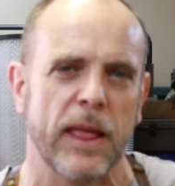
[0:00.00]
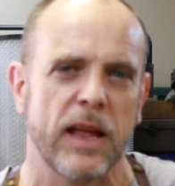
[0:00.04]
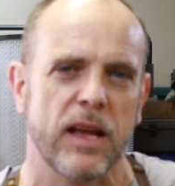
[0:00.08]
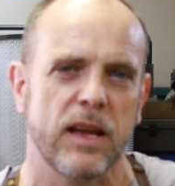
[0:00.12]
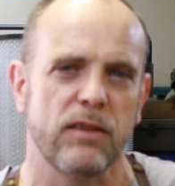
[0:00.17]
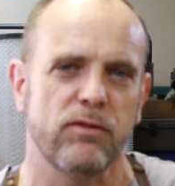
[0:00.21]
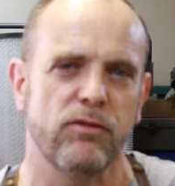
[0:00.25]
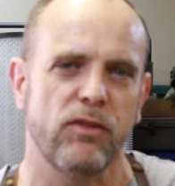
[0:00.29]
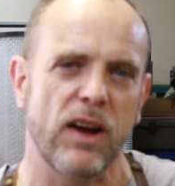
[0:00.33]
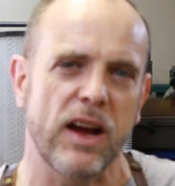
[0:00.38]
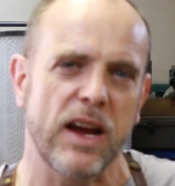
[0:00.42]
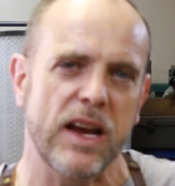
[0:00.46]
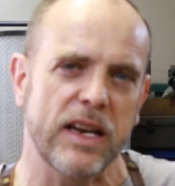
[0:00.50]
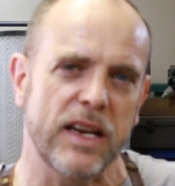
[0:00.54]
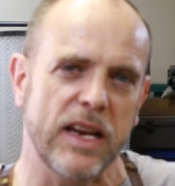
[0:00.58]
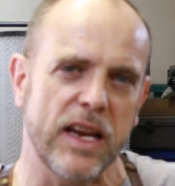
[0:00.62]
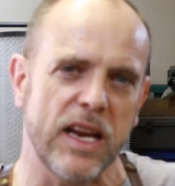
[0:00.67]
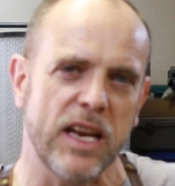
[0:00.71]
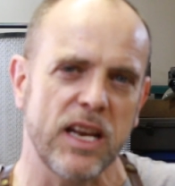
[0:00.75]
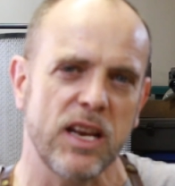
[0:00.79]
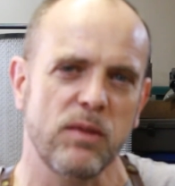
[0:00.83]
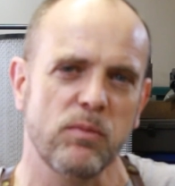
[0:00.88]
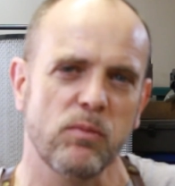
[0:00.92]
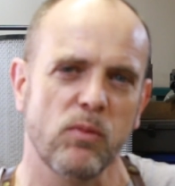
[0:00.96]
If I had
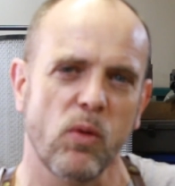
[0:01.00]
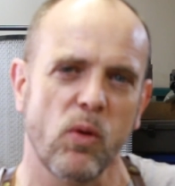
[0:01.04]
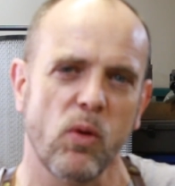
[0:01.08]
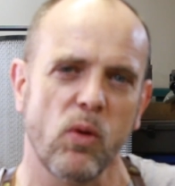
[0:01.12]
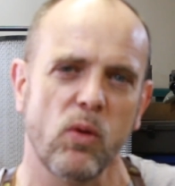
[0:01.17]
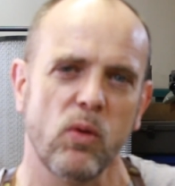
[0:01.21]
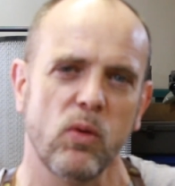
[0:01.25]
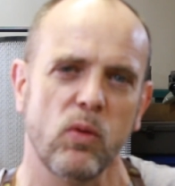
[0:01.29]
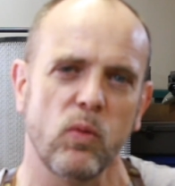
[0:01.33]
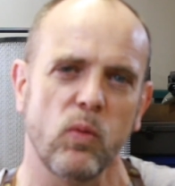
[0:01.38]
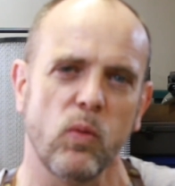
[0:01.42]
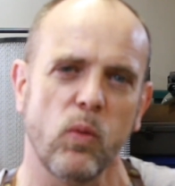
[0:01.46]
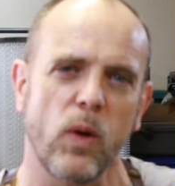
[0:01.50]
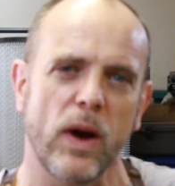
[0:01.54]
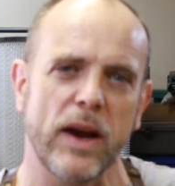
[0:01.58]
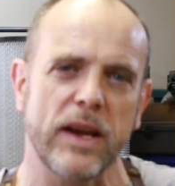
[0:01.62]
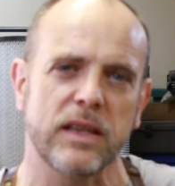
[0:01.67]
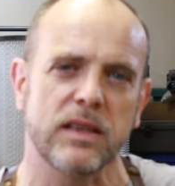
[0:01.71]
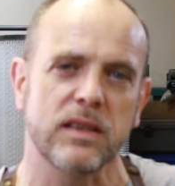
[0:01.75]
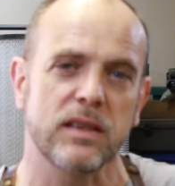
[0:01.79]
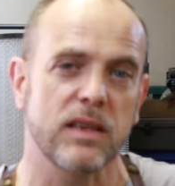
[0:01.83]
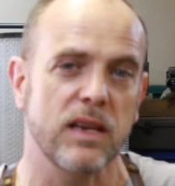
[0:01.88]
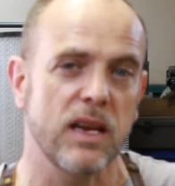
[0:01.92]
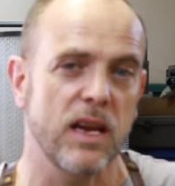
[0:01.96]
any more
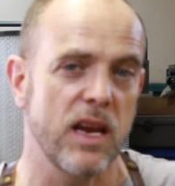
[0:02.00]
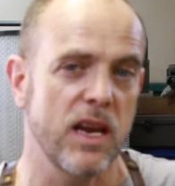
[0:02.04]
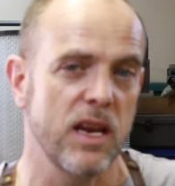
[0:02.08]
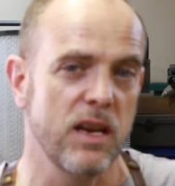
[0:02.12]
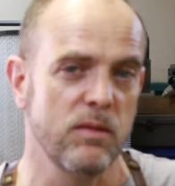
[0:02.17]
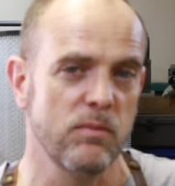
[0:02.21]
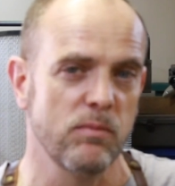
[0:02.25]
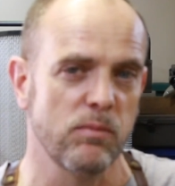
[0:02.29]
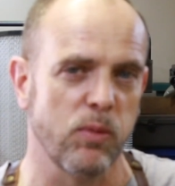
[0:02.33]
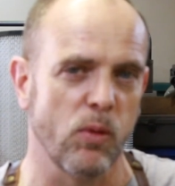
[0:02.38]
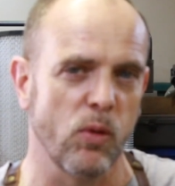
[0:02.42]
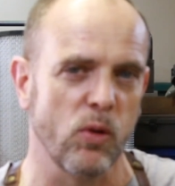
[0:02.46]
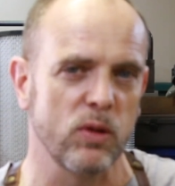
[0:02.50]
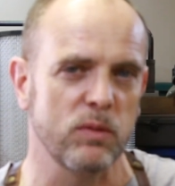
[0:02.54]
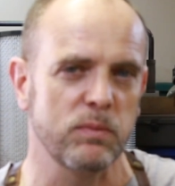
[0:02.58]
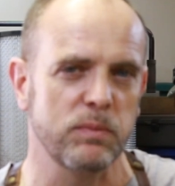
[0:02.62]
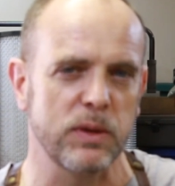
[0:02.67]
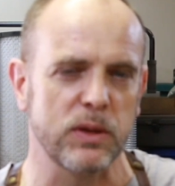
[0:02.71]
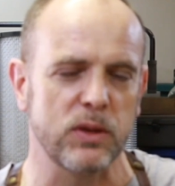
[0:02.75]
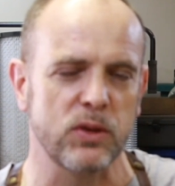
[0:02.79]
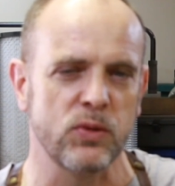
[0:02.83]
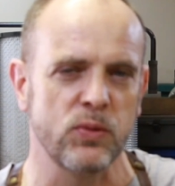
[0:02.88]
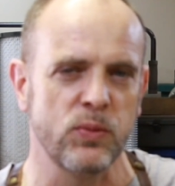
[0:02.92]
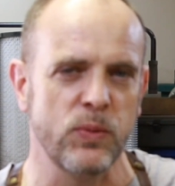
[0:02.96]
weight inboard
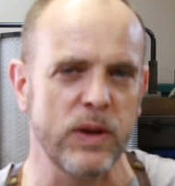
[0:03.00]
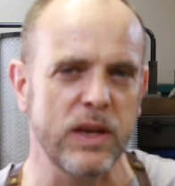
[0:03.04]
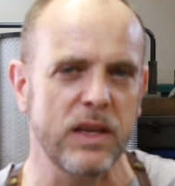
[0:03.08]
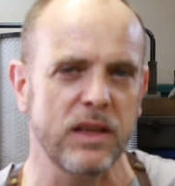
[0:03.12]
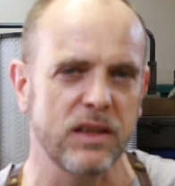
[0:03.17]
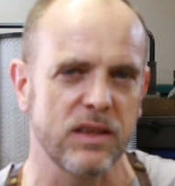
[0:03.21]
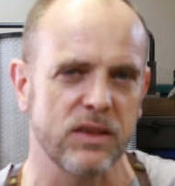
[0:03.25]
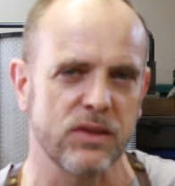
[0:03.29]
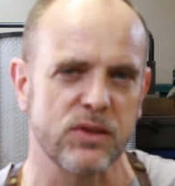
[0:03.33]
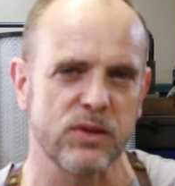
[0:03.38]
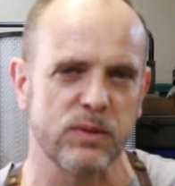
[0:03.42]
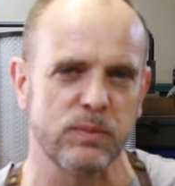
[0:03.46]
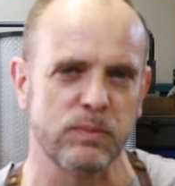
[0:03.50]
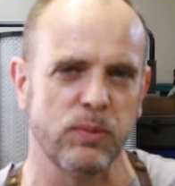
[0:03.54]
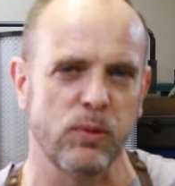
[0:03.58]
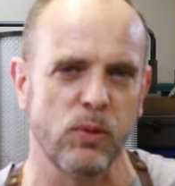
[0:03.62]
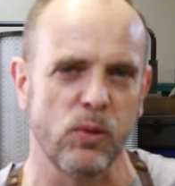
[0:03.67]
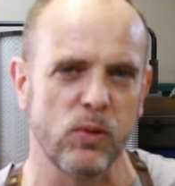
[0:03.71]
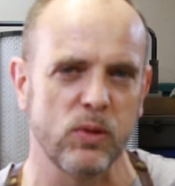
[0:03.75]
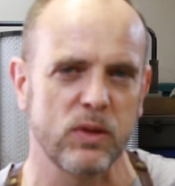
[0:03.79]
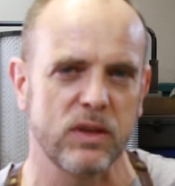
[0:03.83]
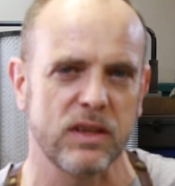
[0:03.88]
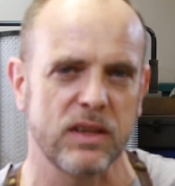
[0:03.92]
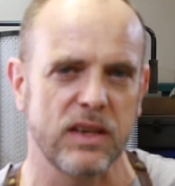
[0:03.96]
between the
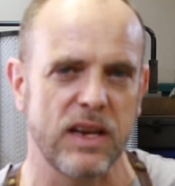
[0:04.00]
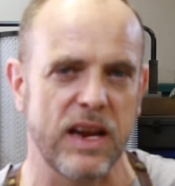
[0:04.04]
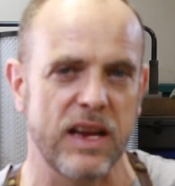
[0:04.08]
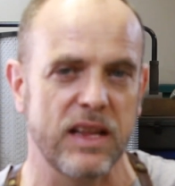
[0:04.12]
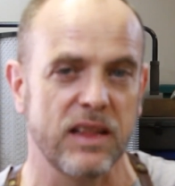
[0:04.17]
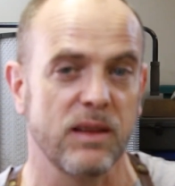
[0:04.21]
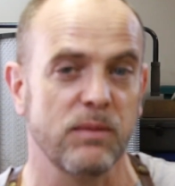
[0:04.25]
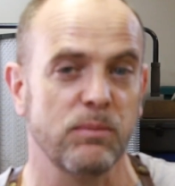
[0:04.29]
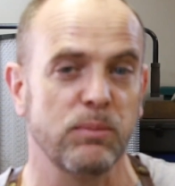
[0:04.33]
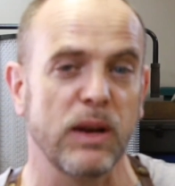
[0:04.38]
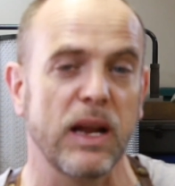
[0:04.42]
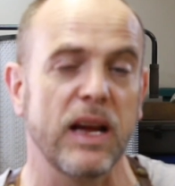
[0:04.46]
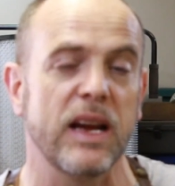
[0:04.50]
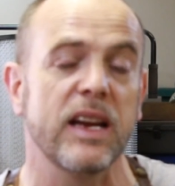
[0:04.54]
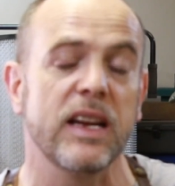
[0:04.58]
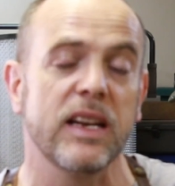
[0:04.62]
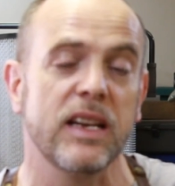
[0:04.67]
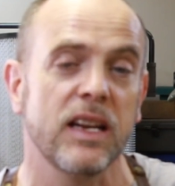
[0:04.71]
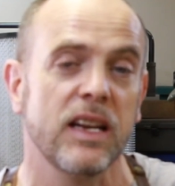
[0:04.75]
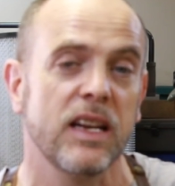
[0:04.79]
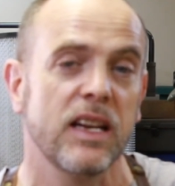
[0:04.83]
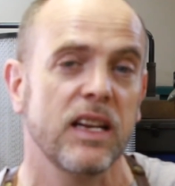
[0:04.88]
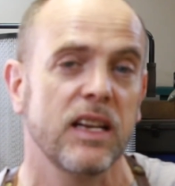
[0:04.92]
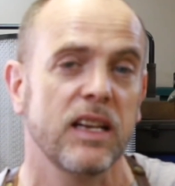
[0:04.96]
support and the
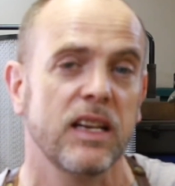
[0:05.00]
blade,